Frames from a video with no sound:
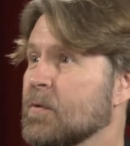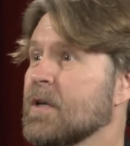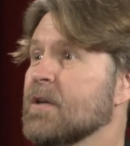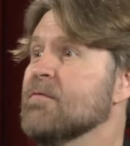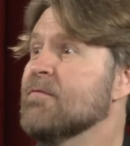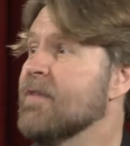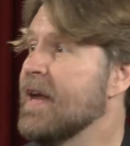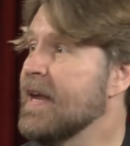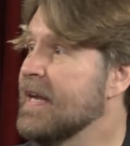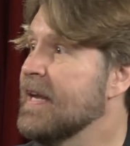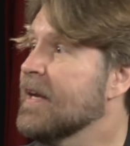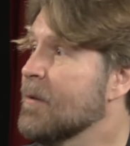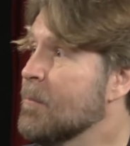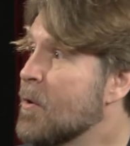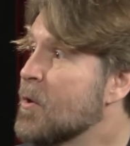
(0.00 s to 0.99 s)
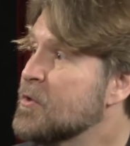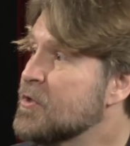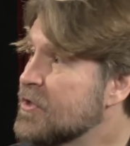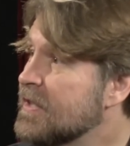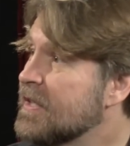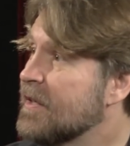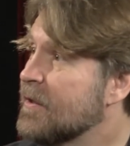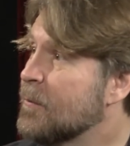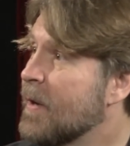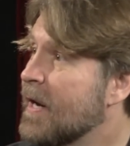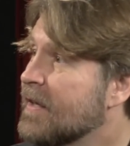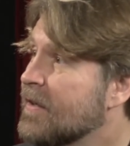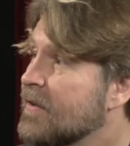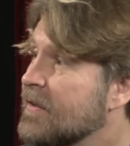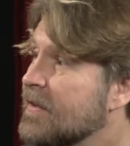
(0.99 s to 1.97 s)
conveying emotion in a
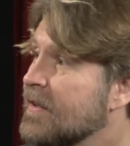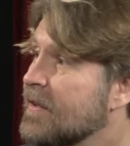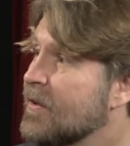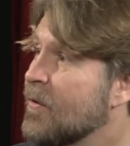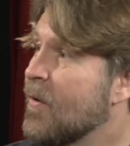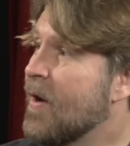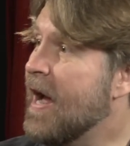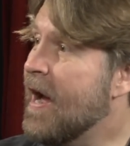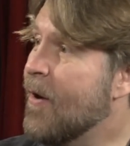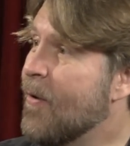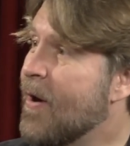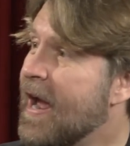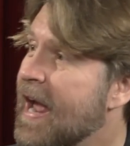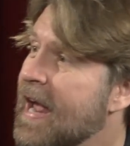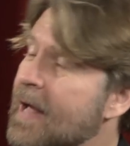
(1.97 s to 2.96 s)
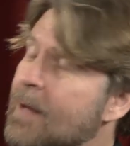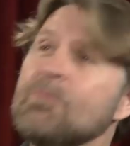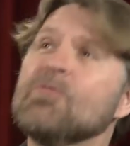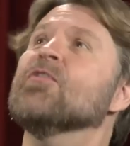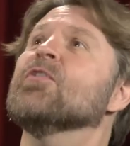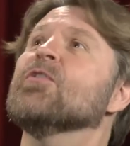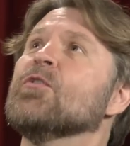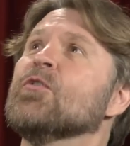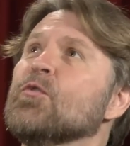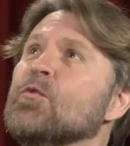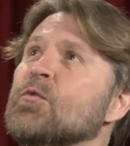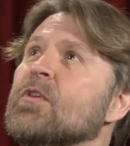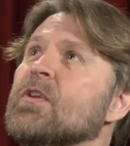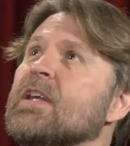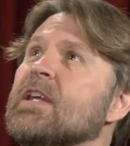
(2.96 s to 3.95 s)
record. You know mm-hmm. how
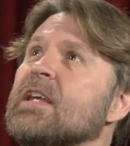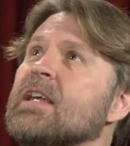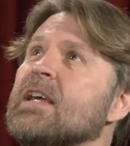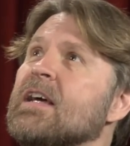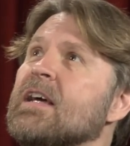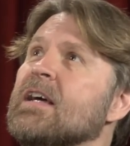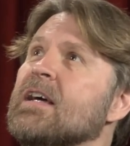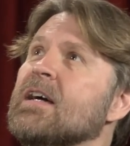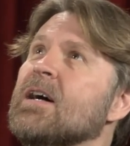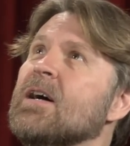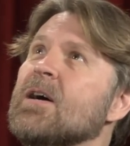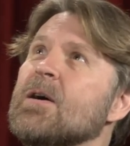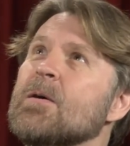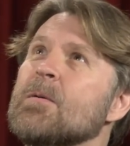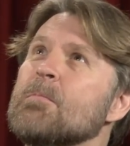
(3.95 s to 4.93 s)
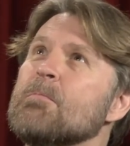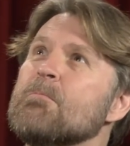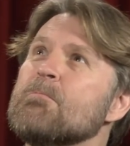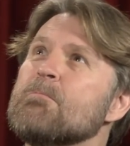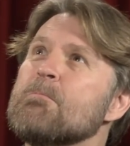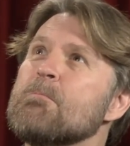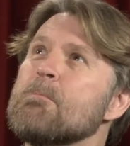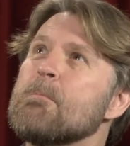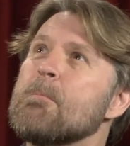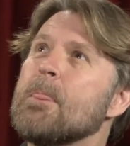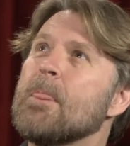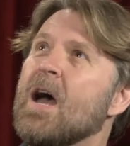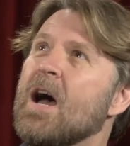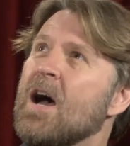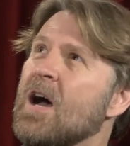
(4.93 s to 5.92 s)
absolutely um,
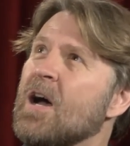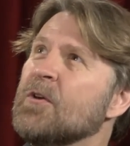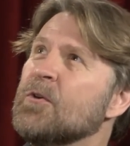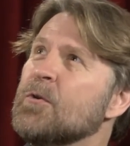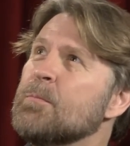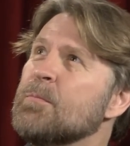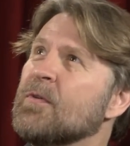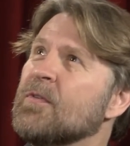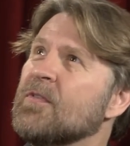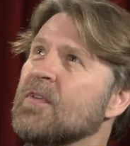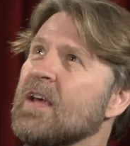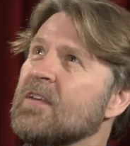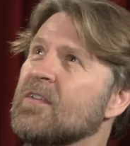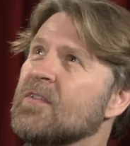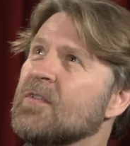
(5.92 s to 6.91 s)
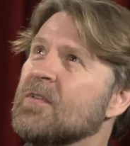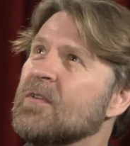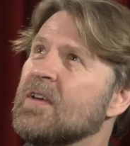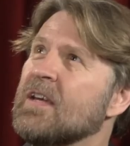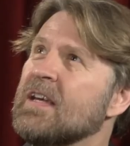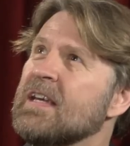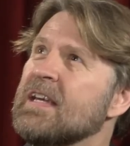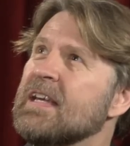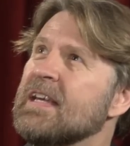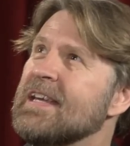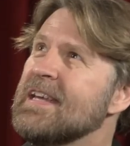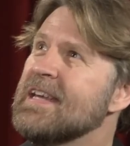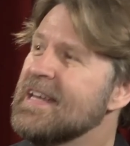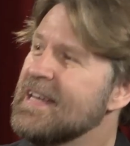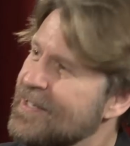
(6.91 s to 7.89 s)
a hundred percent
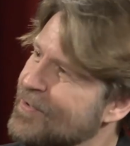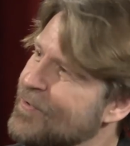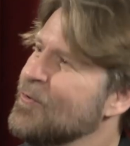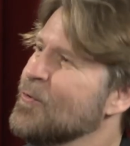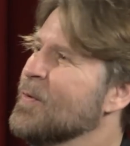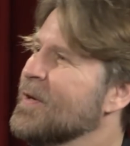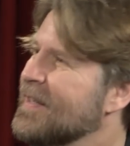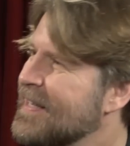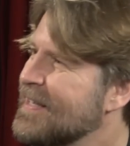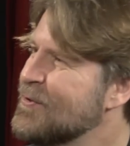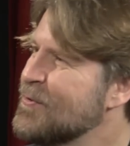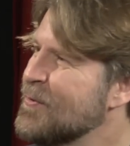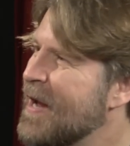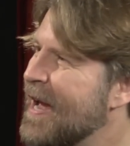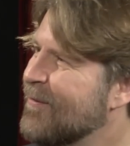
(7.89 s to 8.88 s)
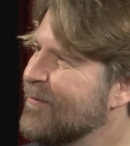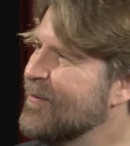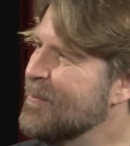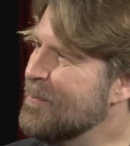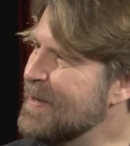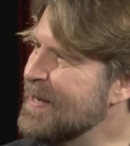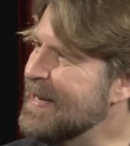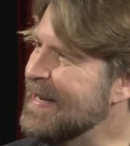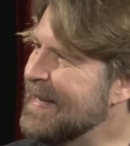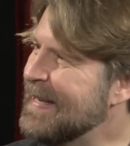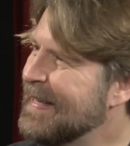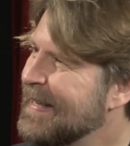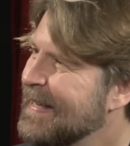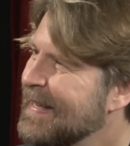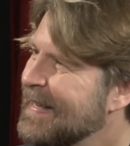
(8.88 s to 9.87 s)
into it that you have to
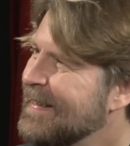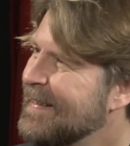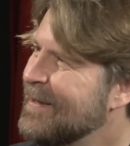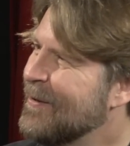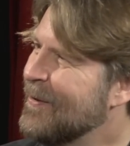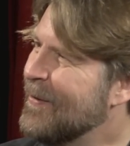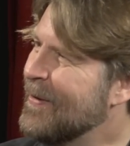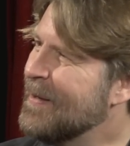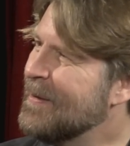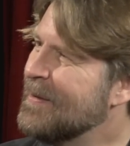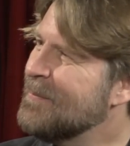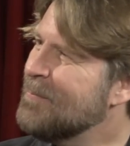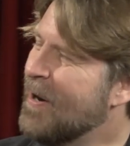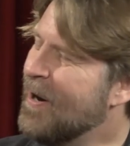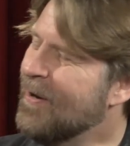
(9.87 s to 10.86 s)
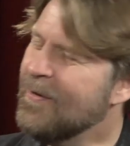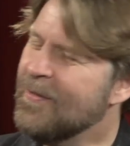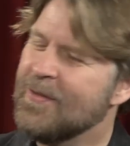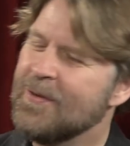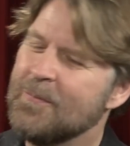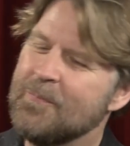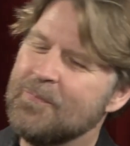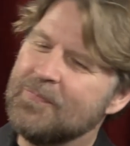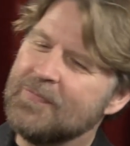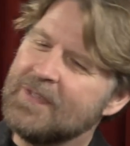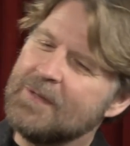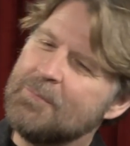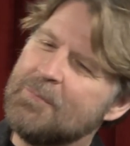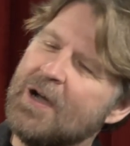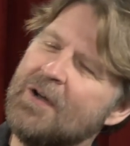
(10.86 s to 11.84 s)
be. You know, it, part of the
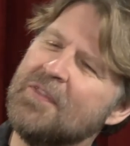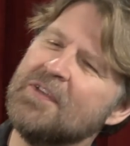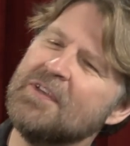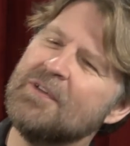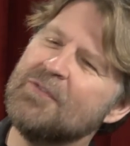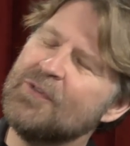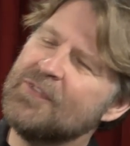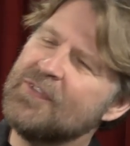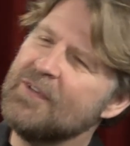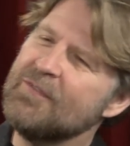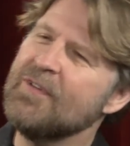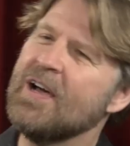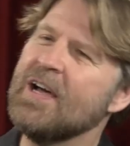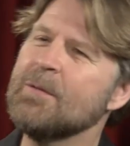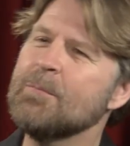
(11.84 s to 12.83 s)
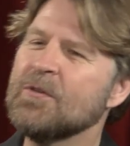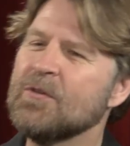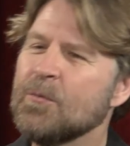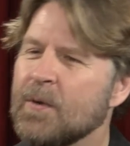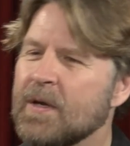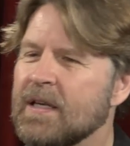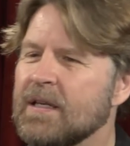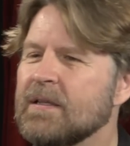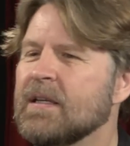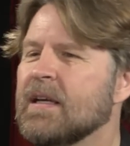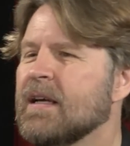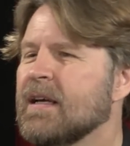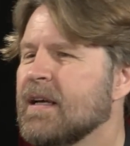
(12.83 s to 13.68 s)
part of the difference I find between